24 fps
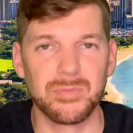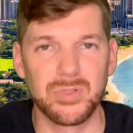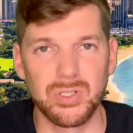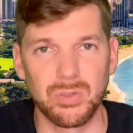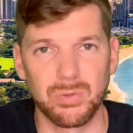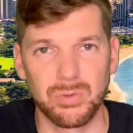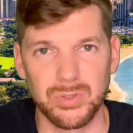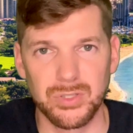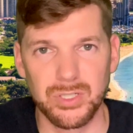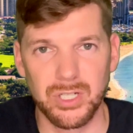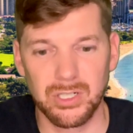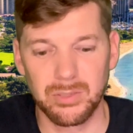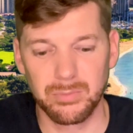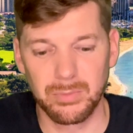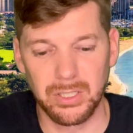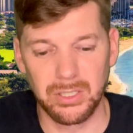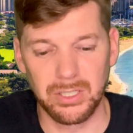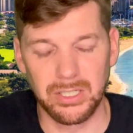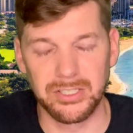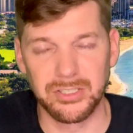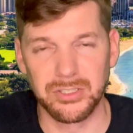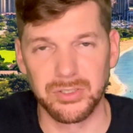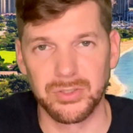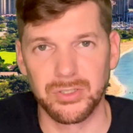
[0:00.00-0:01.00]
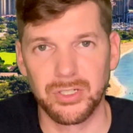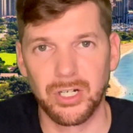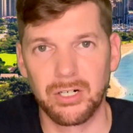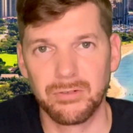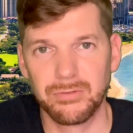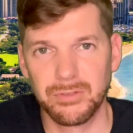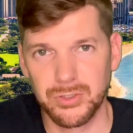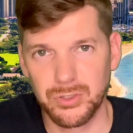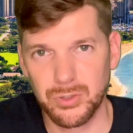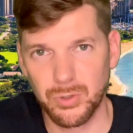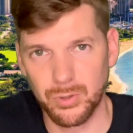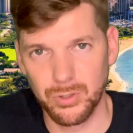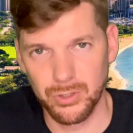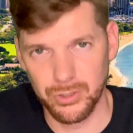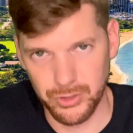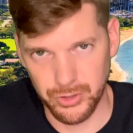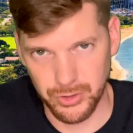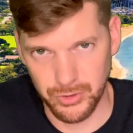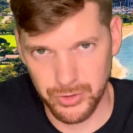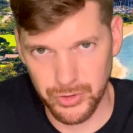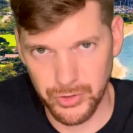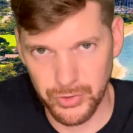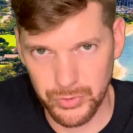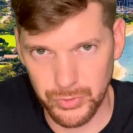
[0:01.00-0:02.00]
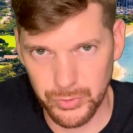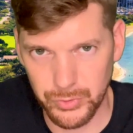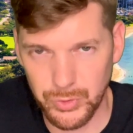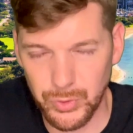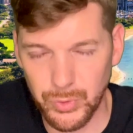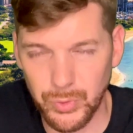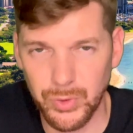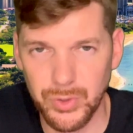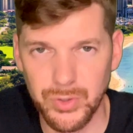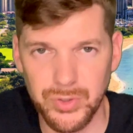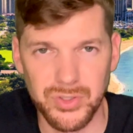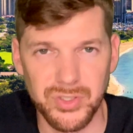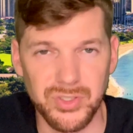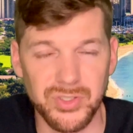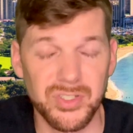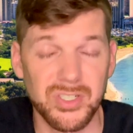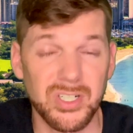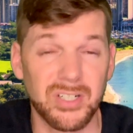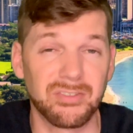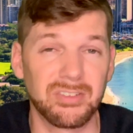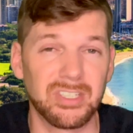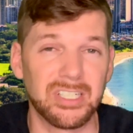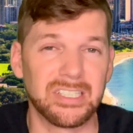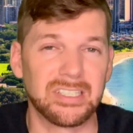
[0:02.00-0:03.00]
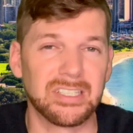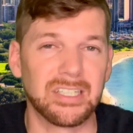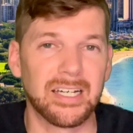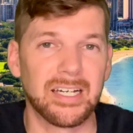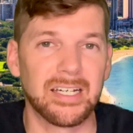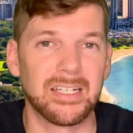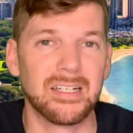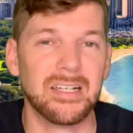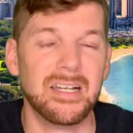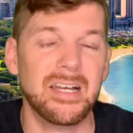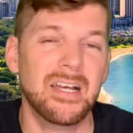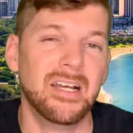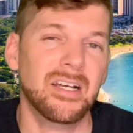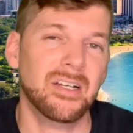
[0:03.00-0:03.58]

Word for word: So we're talking about like your dolphin tours, your turtle tours, and stuff like that.